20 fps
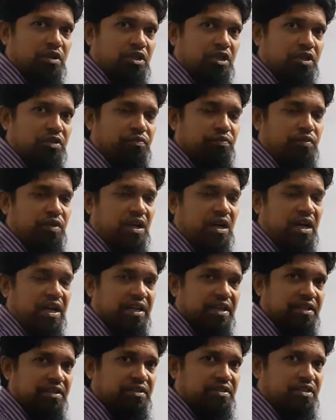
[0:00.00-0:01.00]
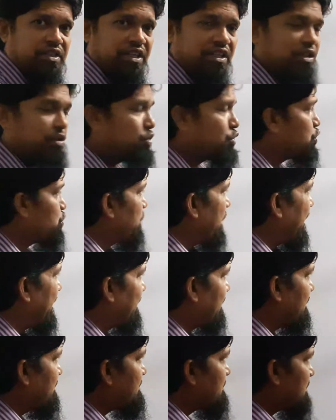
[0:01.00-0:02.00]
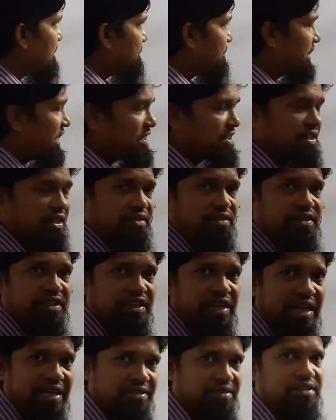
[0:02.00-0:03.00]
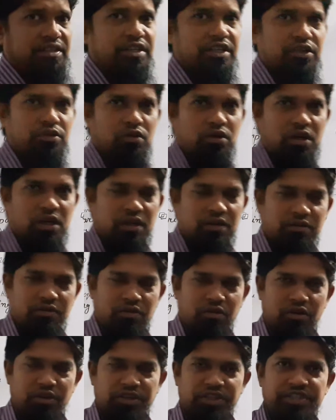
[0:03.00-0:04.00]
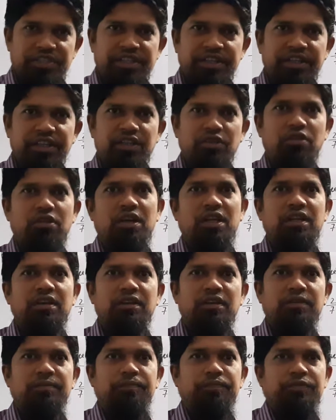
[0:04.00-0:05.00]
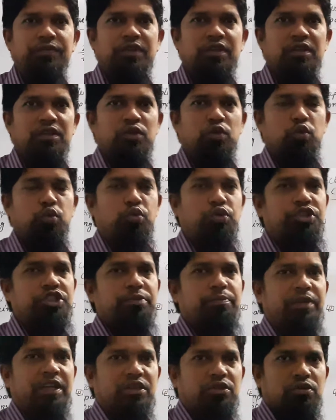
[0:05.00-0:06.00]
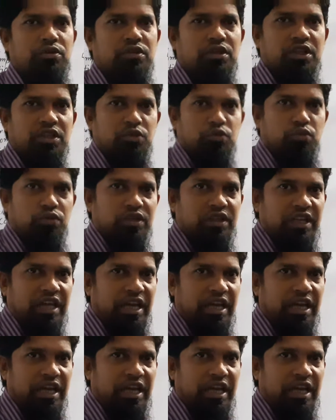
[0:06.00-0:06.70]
If I tell you to arrange the fractions in ascending order or descending order, which method you will